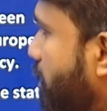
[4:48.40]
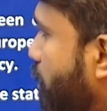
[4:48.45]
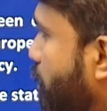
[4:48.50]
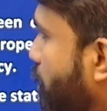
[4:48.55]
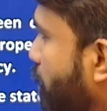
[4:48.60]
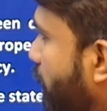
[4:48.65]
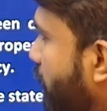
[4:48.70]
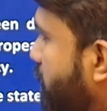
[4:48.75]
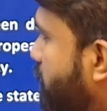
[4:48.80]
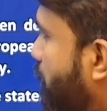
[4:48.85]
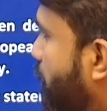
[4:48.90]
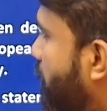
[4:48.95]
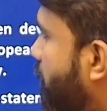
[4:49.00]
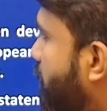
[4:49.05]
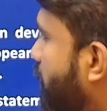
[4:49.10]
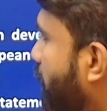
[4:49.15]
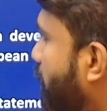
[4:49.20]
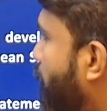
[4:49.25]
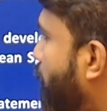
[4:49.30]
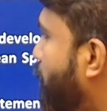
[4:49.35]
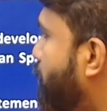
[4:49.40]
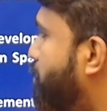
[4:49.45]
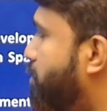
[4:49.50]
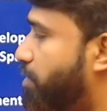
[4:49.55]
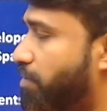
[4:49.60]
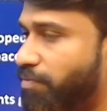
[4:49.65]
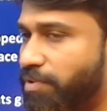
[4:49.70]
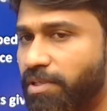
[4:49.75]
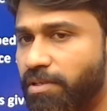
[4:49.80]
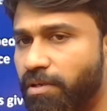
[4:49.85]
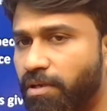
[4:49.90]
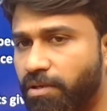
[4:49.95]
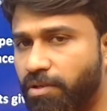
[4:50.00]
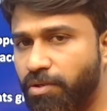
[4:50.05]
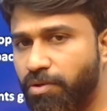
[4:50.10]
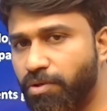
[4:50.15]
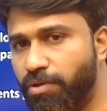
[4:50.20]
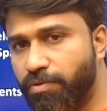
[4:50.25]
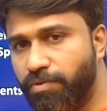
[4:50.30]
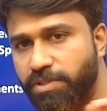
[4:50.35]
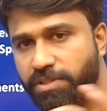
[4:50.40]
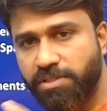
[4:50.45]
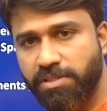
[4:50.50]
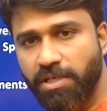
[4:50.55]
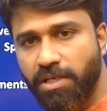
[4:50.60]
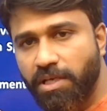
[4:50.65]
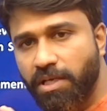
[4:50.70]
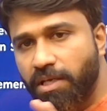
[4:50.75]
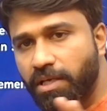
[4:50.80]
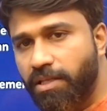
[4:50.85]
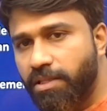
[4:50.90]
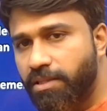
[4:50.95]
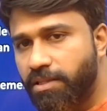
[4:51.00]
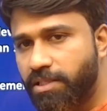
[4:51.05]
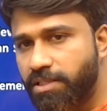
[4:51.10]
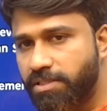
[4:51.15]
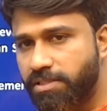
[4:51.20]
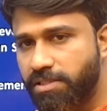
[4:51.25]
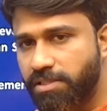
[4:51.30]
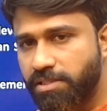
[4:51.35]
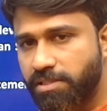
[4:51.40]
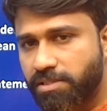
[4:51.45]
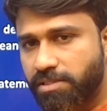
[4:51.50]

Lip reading: to explore the evolution of the dark universe. This is